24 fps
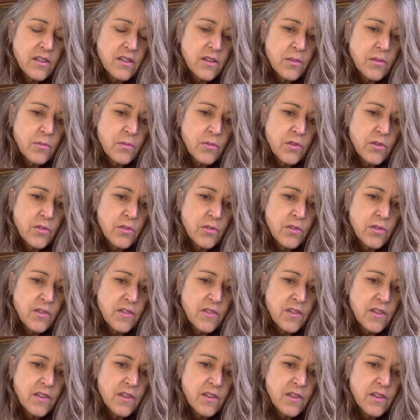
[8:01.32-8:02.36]
uh, which
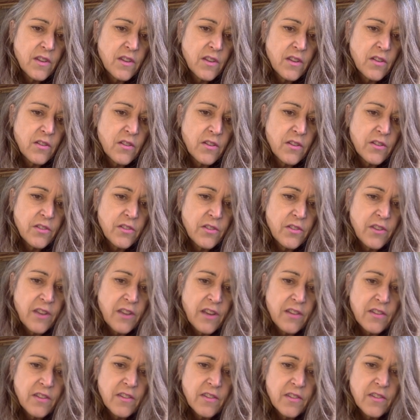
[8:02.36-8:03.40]
was in the early
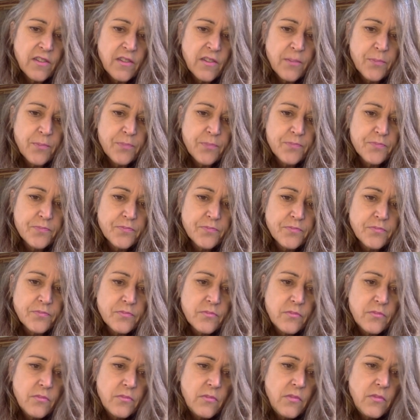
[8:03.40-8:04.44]
2000s.
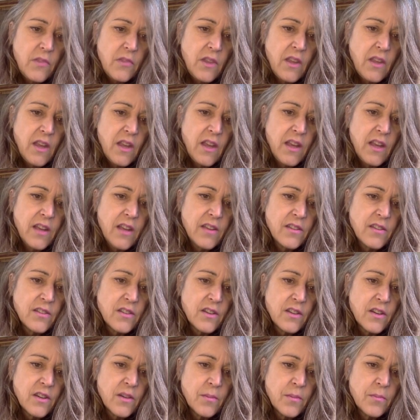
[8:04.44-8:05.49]
And
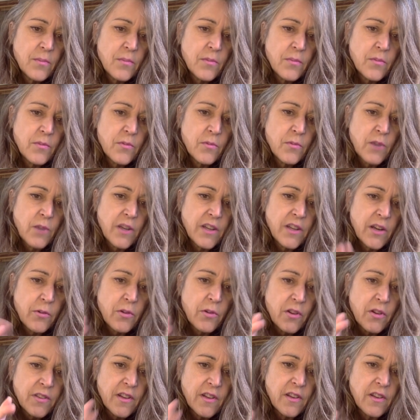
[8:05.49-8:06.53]
um, right now
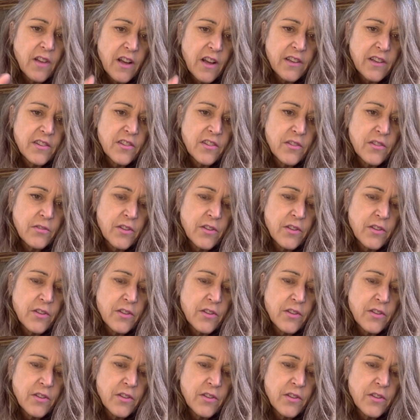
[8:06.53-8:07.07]
we're on the Lochsa